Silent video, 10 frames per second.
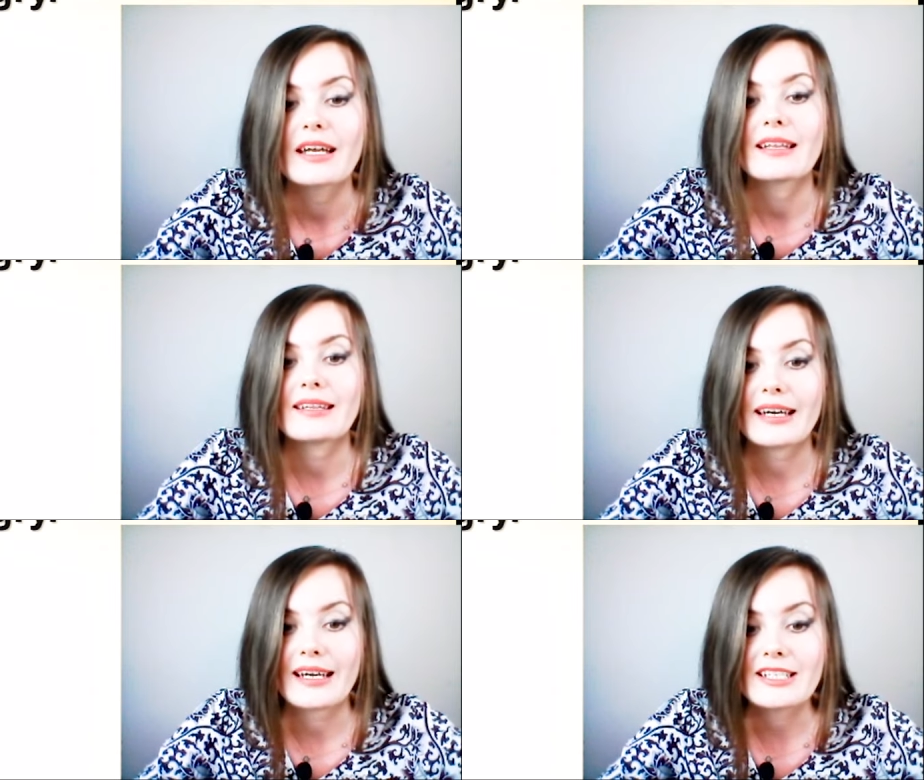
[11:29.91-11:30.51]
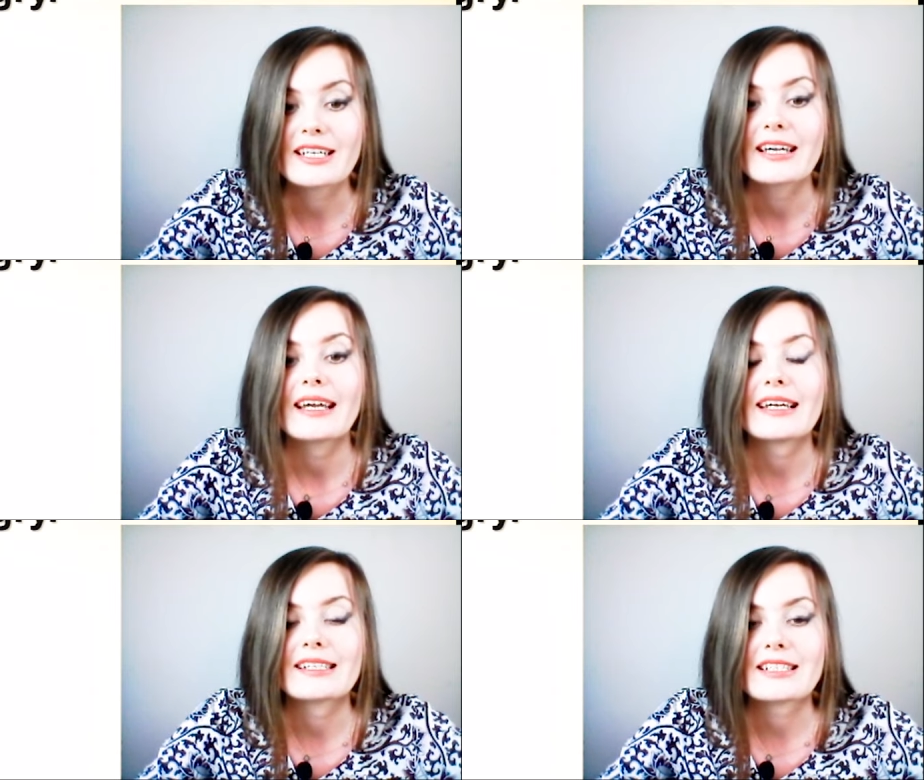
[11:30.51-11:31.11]
That
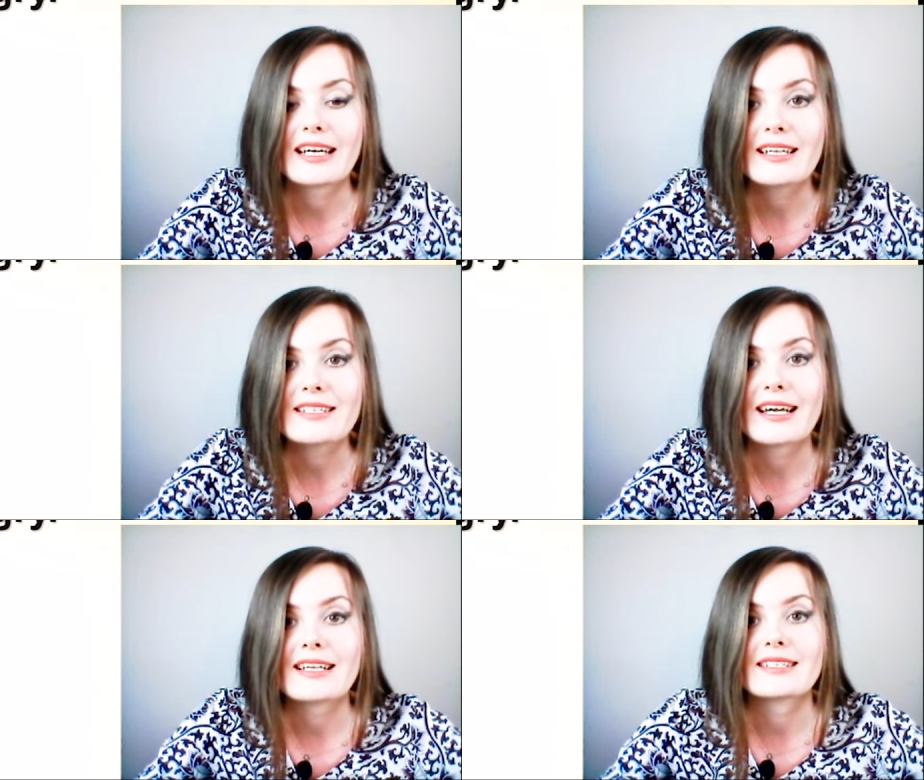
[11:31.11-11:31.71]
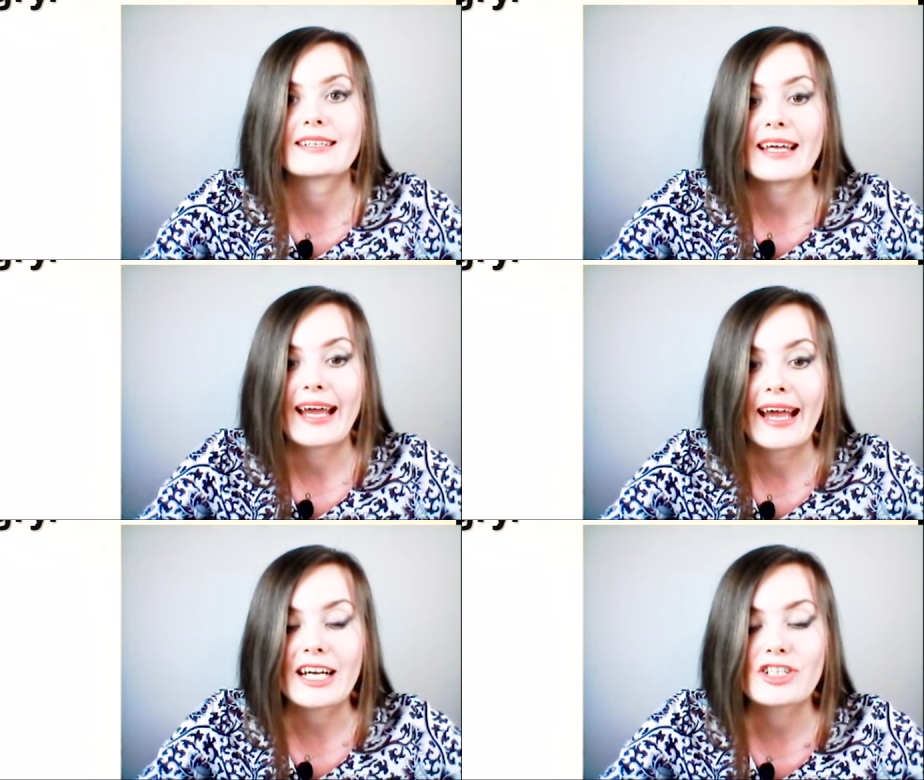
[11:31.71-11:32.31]
it tells us that the
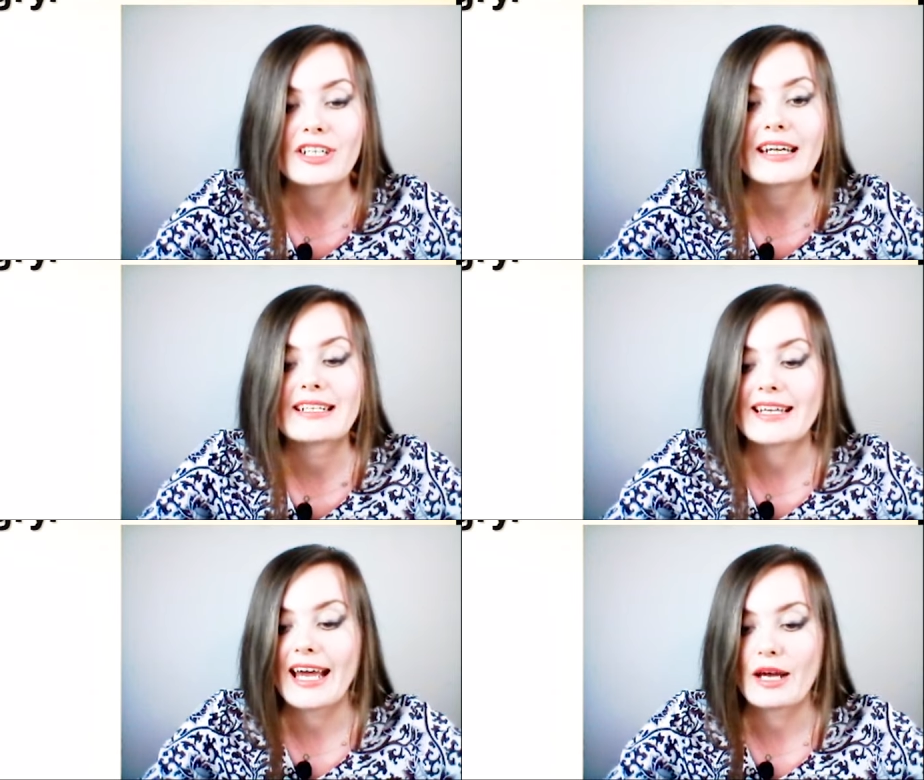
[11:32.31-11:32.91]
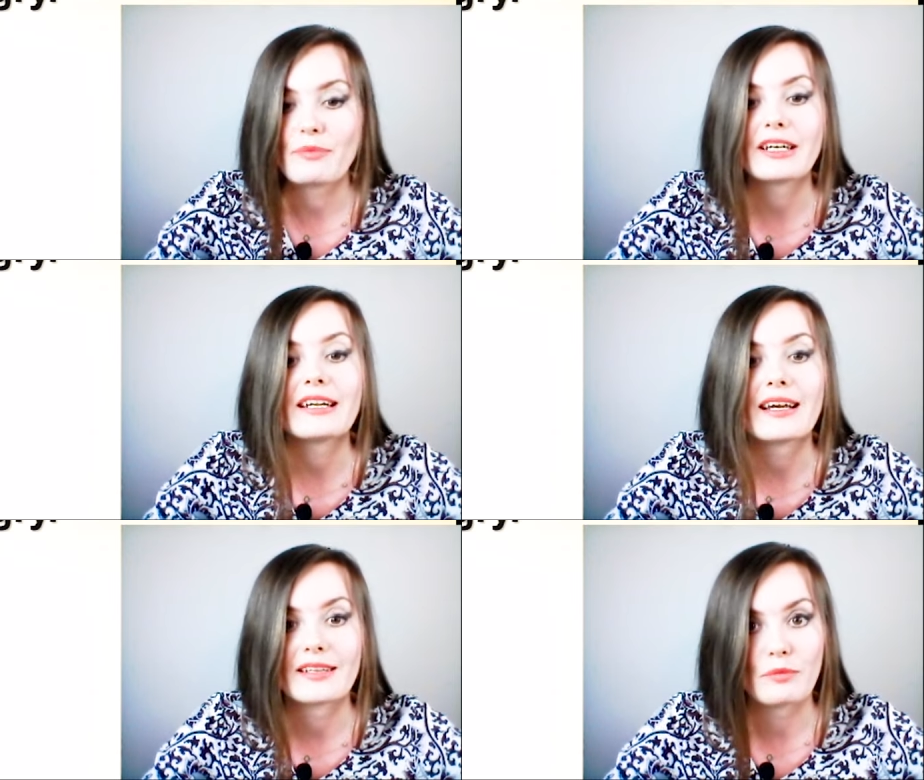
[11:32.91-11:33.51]
action is happening
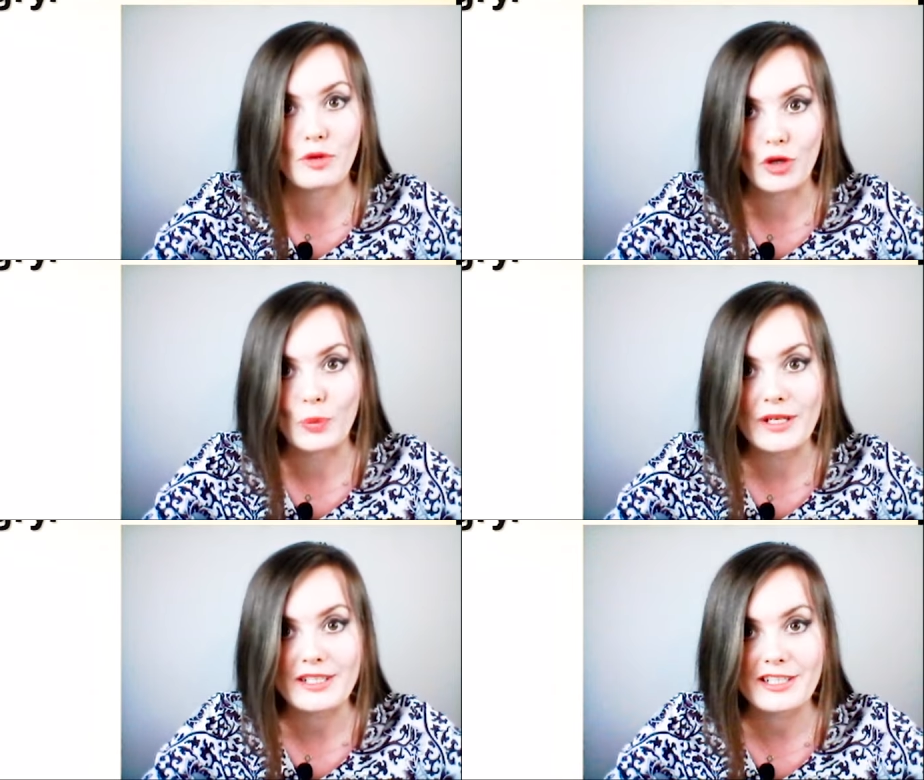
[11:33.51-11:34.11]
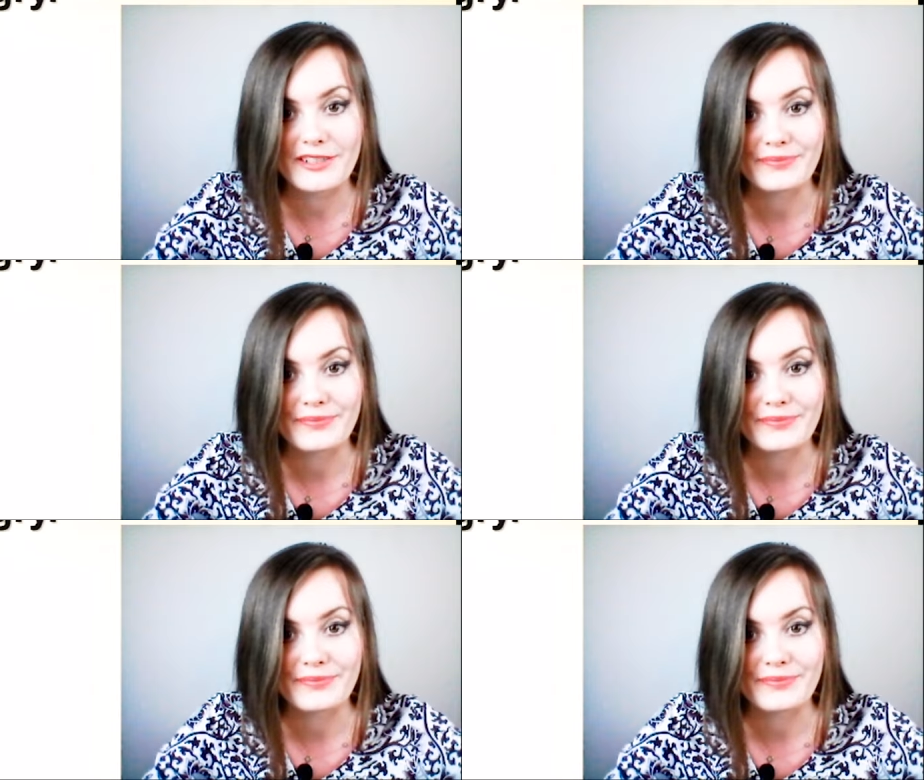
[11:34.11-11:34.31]
at the moment.